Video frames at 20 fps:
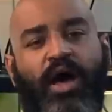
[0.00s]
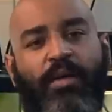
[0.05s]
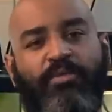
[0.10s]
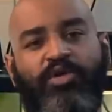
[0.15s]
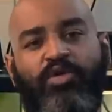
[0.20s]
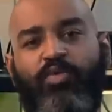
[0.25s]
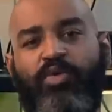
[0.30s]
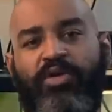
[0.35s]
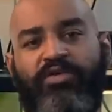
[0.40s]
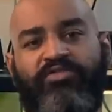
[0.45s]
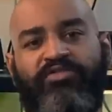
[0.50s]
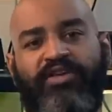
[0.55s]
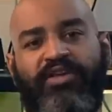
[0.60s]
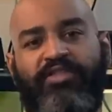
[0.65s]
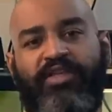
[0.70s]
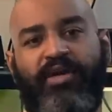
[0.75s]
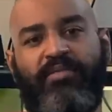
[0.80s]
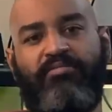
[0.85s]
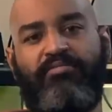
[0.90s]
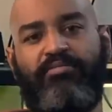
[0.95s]
You will see
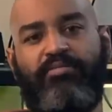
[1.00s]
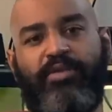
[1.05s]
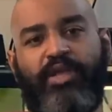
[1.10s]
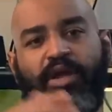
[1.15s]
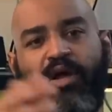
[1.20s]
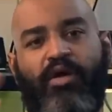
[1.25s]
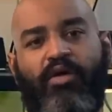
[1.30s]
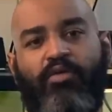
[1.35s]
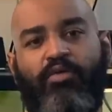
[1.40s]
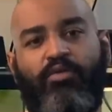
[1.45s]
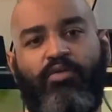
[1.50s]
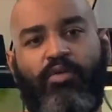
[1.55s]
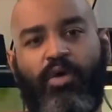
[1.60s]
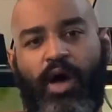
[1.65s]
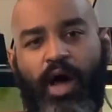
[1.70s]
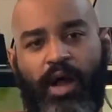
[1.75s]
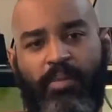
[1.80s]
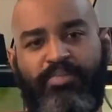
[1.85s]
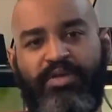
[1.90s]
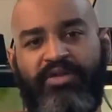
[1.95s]
them, you know,
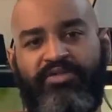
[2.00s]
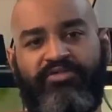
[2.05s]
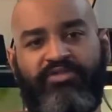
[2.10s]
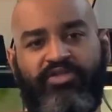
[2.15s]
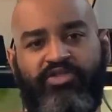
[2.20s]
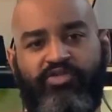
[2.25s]
on pieces of